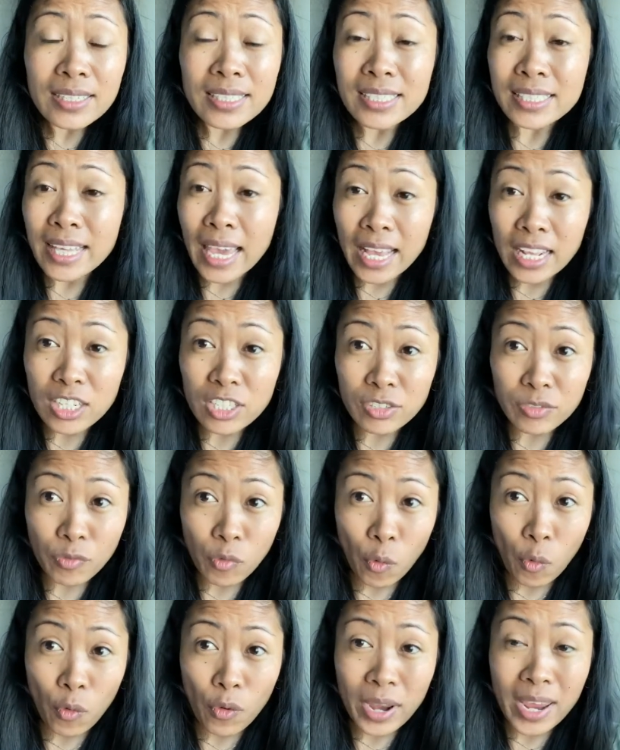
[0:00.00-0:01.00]
stage
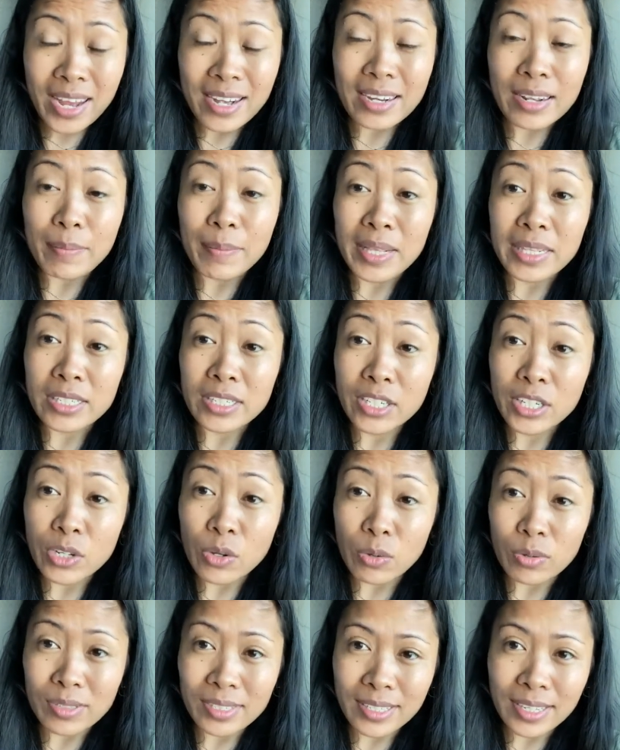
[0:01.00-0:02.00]
4
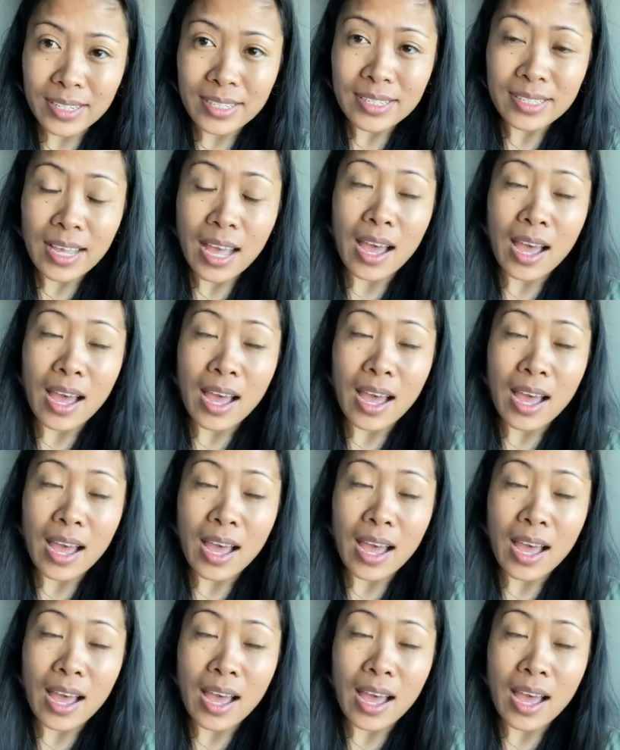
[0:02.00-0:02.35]
endometriosis.